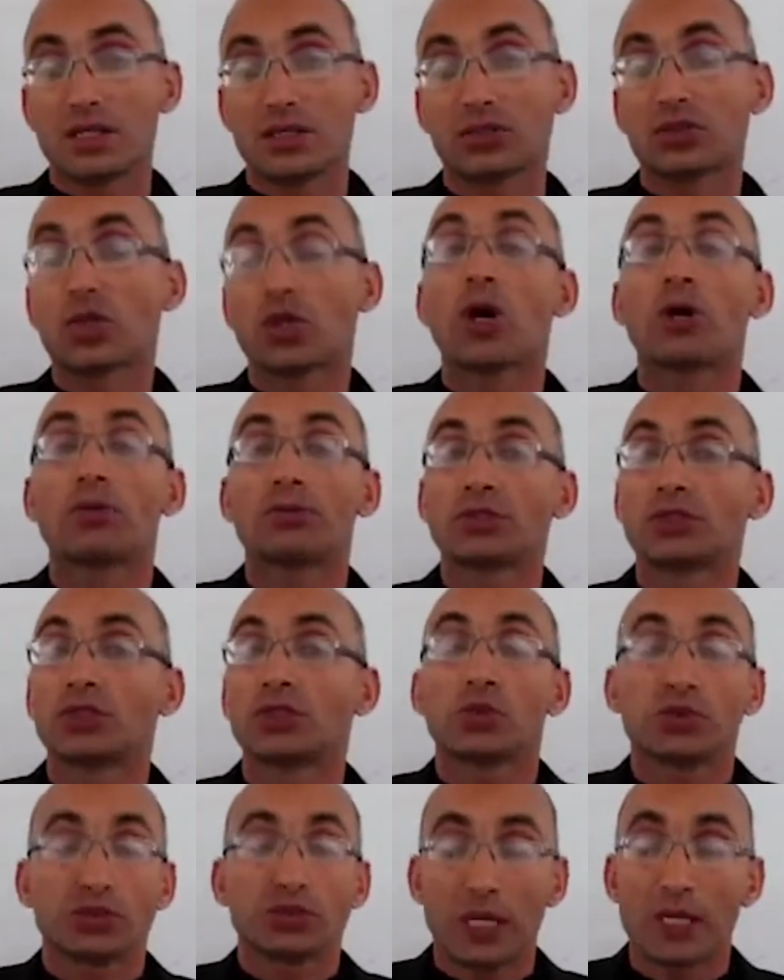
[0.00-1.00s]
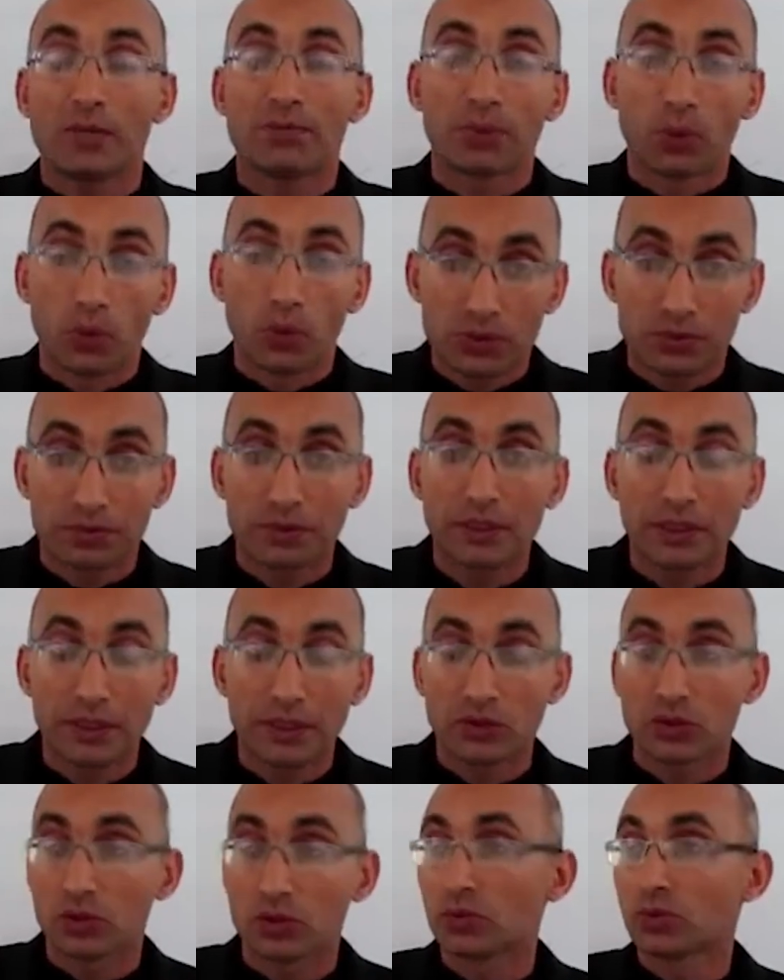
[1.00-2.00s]
terms used in
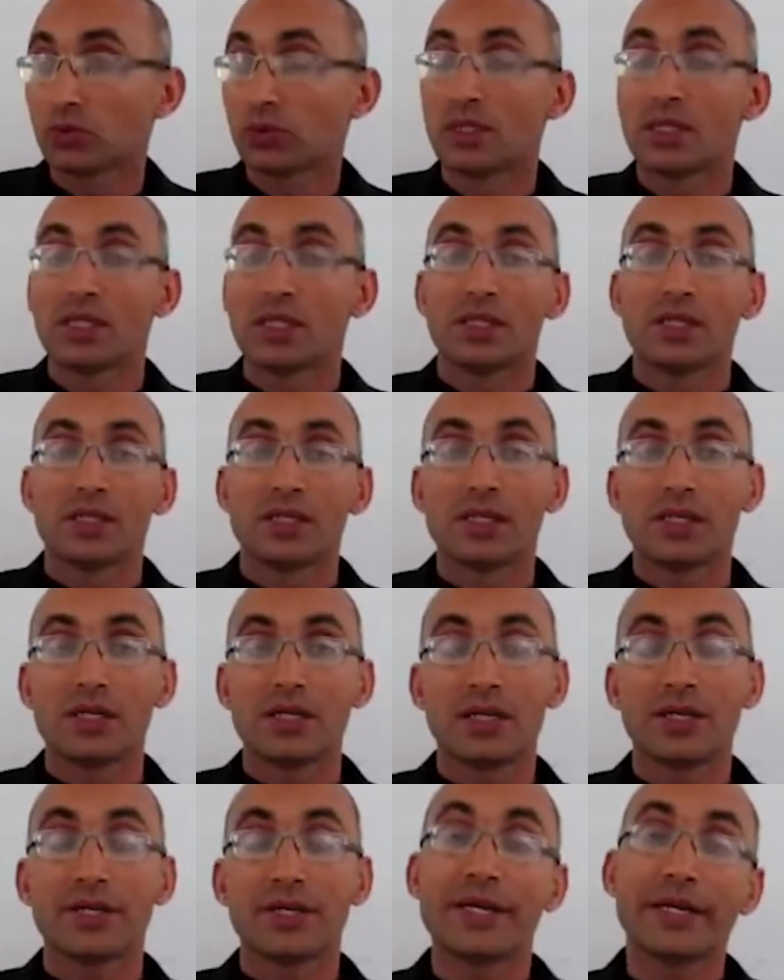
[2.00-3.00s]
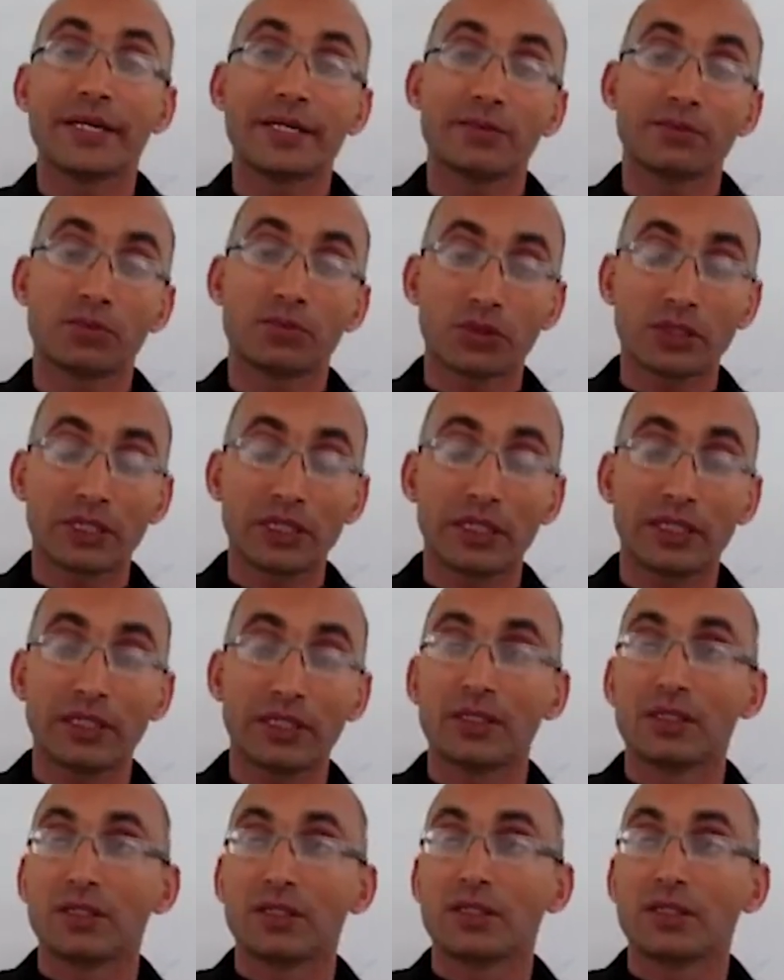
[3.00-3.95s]
poetry to name, okay,